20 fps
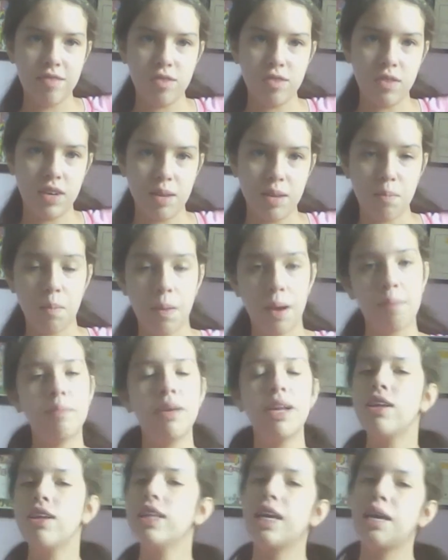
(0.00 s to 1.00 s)
So my
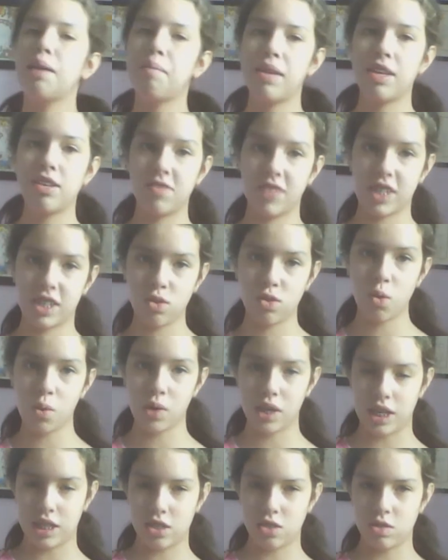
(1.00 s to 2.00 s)
middle name is
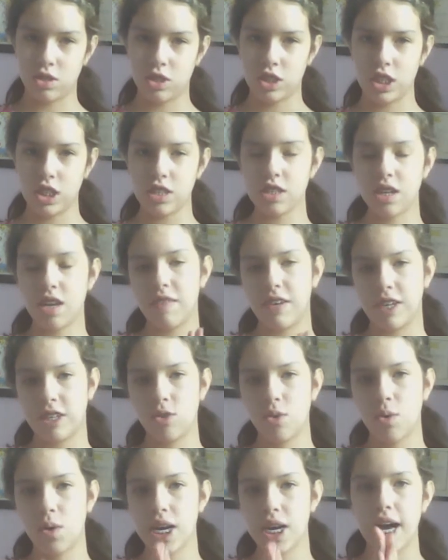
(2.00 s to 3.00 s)
Victoria, so it's Jessica
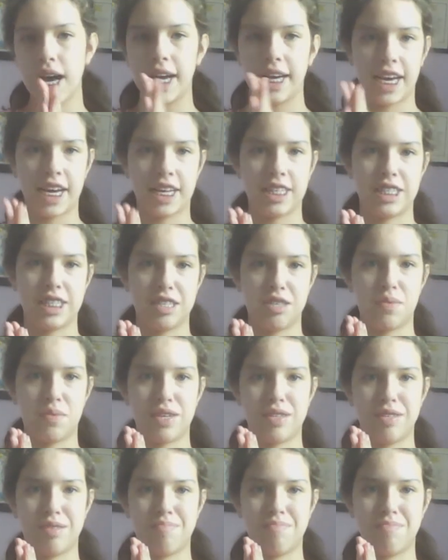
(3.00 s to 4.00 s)
Victoria. I can't see the
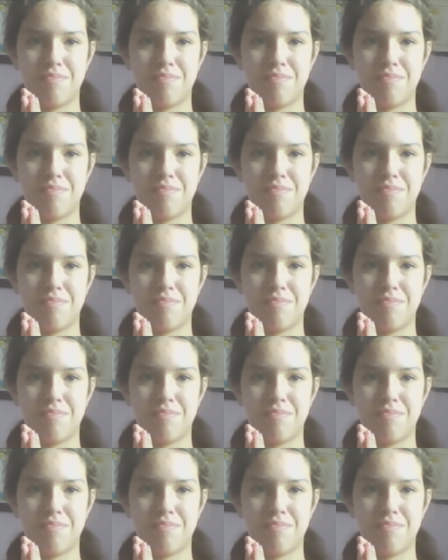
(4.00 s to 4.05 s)
rest.